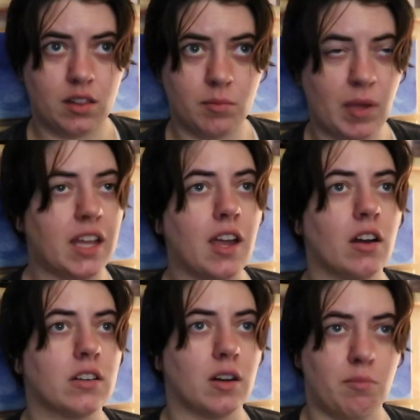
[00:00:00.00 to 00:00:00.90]
the main
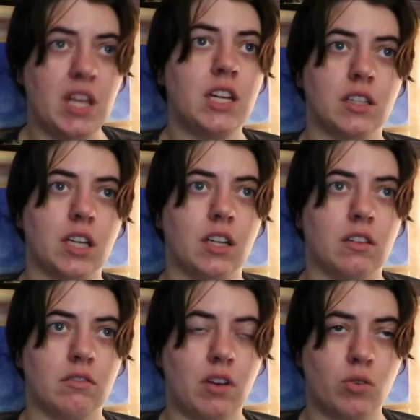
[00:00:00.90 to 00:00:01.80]
character immediately
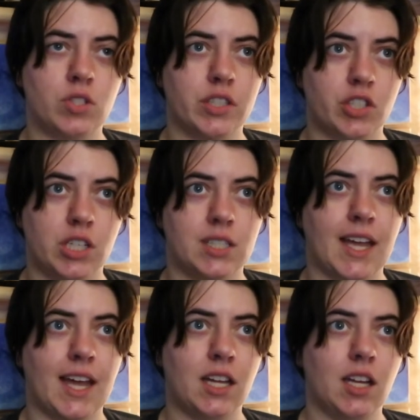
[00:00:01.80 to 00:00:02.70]
knows that she's
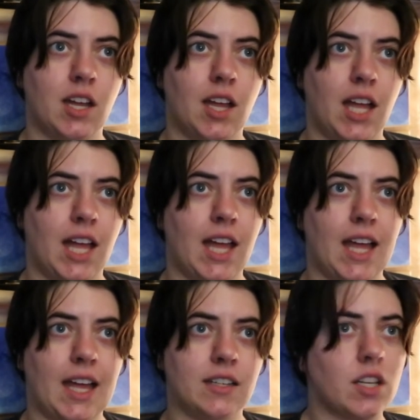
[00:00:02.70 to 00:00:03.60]
gay and